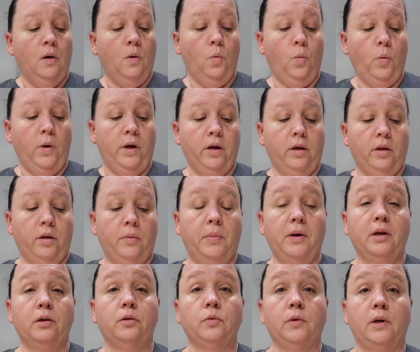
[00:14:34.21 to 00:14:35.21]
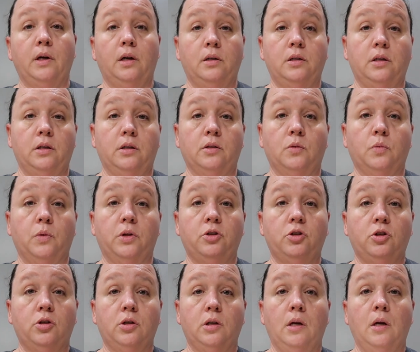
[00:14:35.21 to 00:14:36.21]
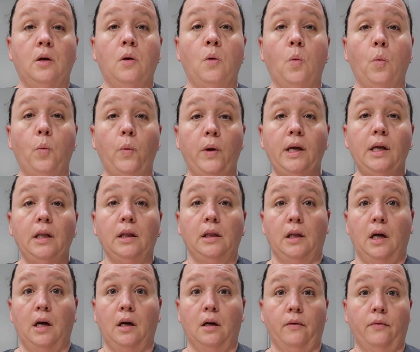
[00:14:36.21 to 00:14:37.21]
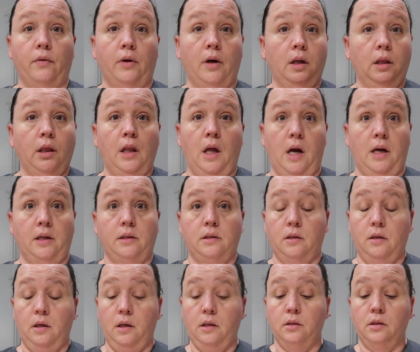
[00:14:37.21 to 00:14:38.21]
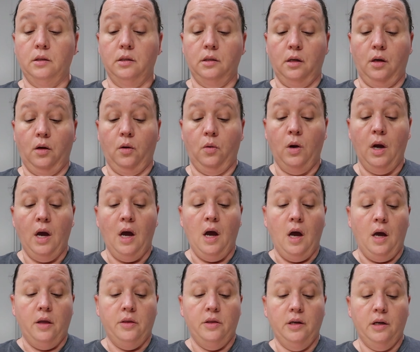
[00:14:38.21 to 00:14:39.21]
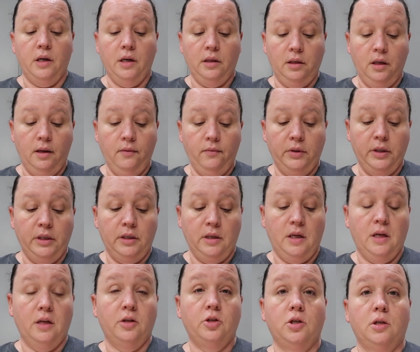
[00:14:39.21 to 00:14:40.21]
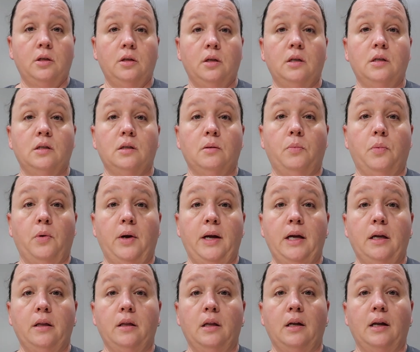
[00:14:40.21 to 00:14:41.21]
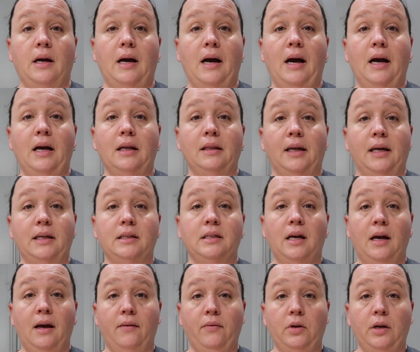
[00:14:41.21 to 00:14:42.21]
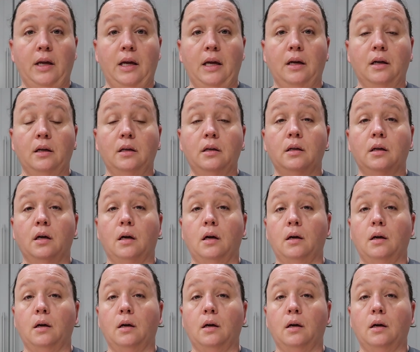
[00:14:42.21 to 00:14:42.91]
with pickled red onions, which we love a lot. And so the Cleveland Kitchen is the brand that I like to have on hand.